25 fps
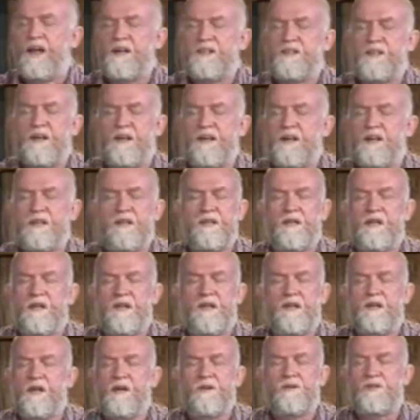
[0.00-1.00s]
that he
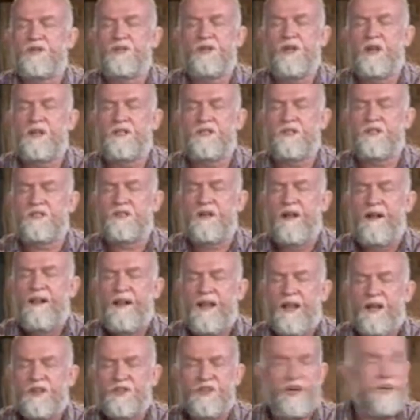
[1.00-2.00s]
knows Jesus,
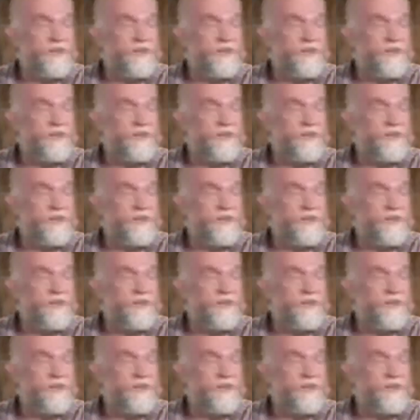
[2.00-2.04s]
Jesus